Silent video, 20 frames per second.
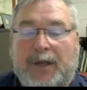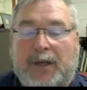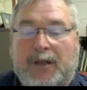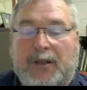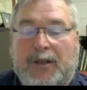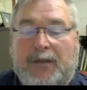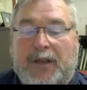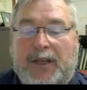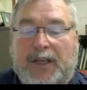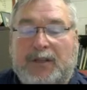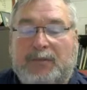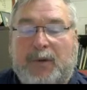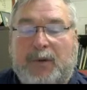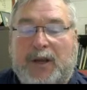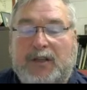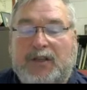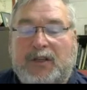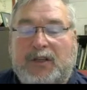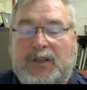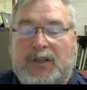This
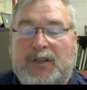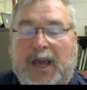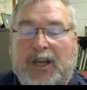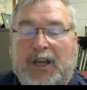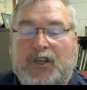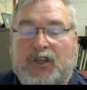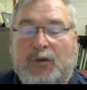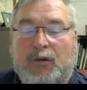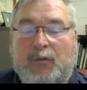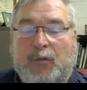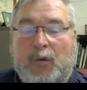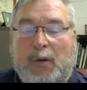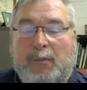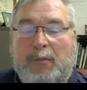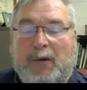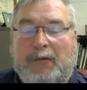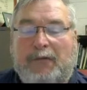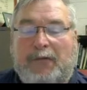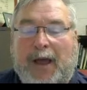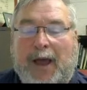presentation will
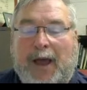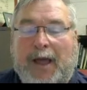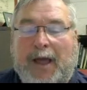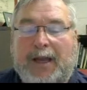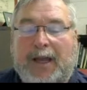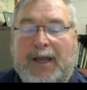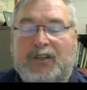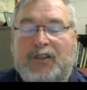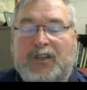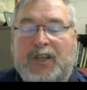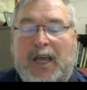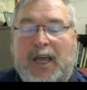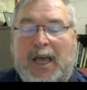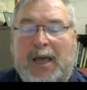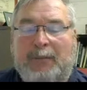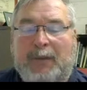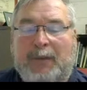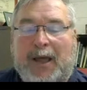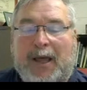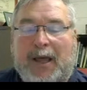provide a
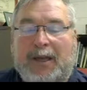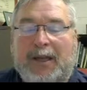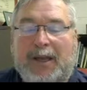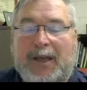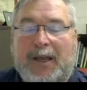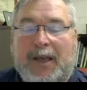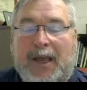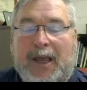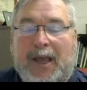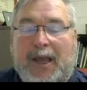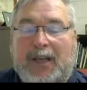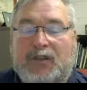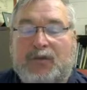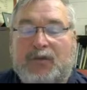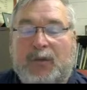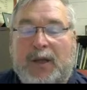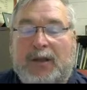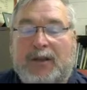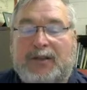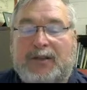timeline as
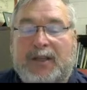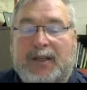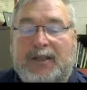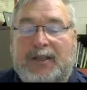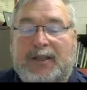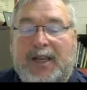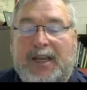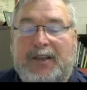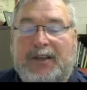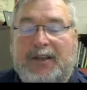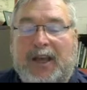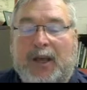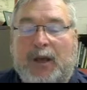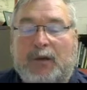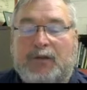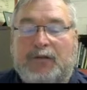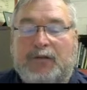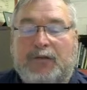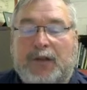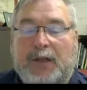well as the
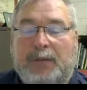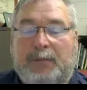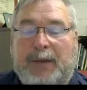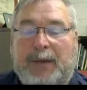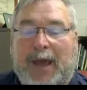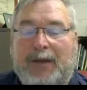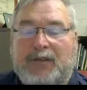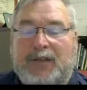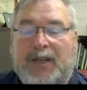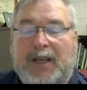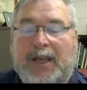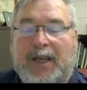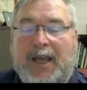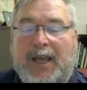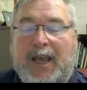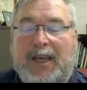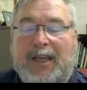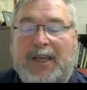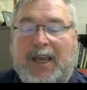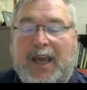details for the Pasquotank
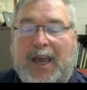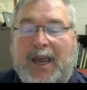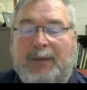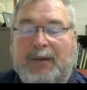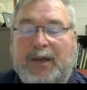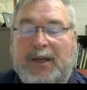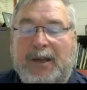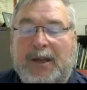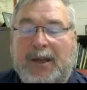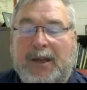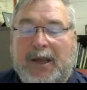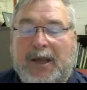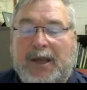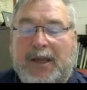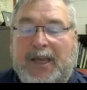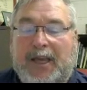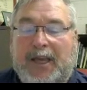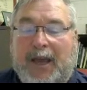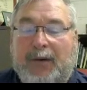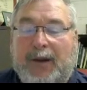and Camden
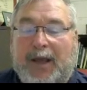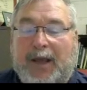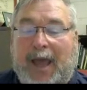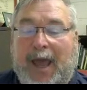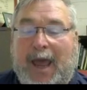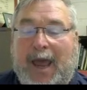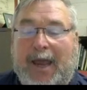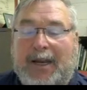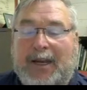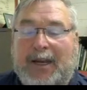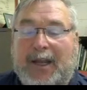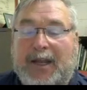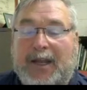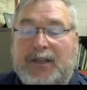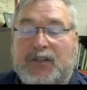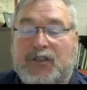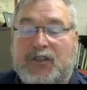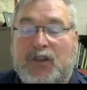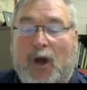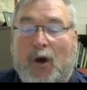County
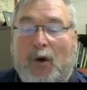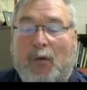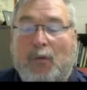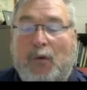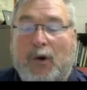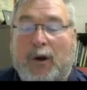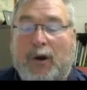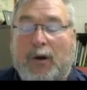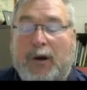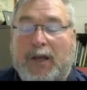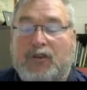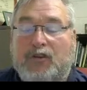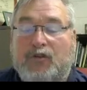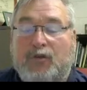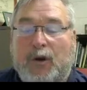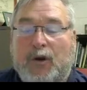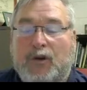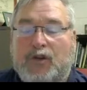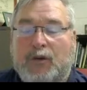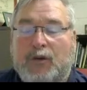Agland saltwater
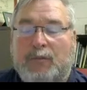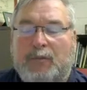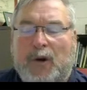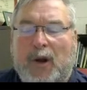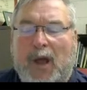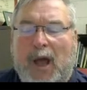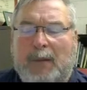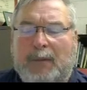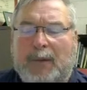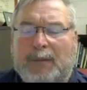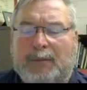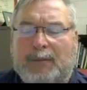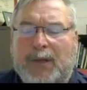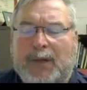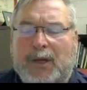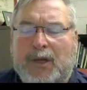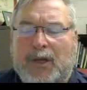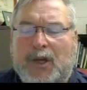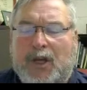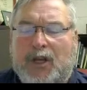intrusion problem.
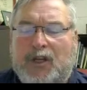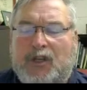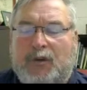To